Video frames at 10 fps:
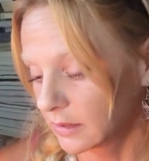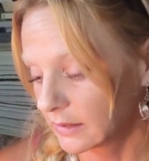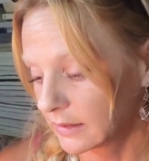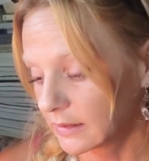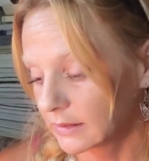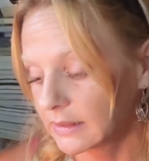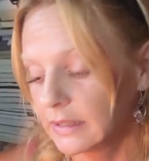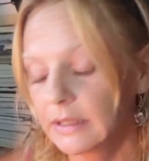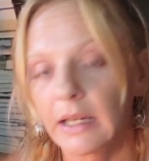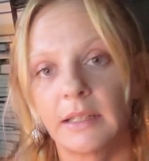This is a
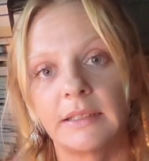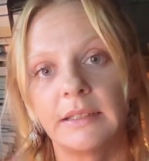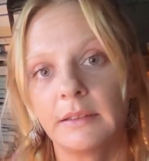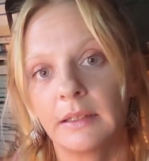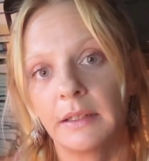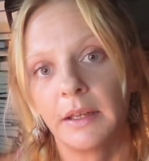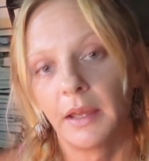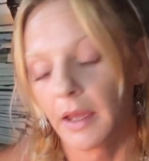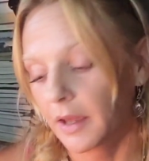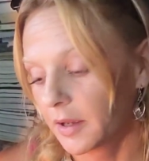tea caddy.
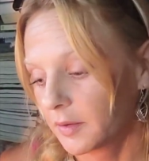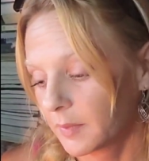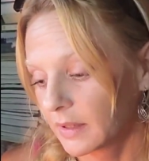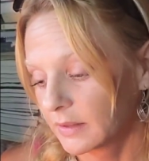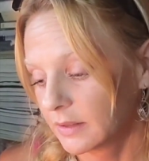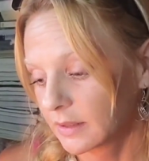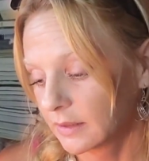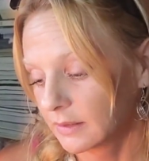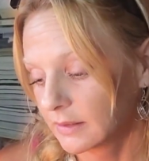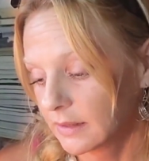As you
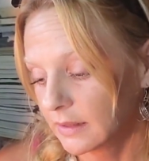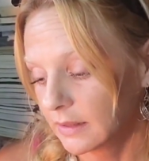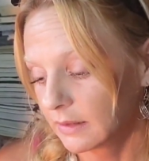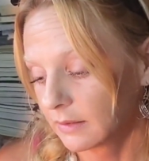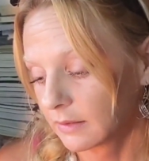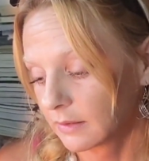can see,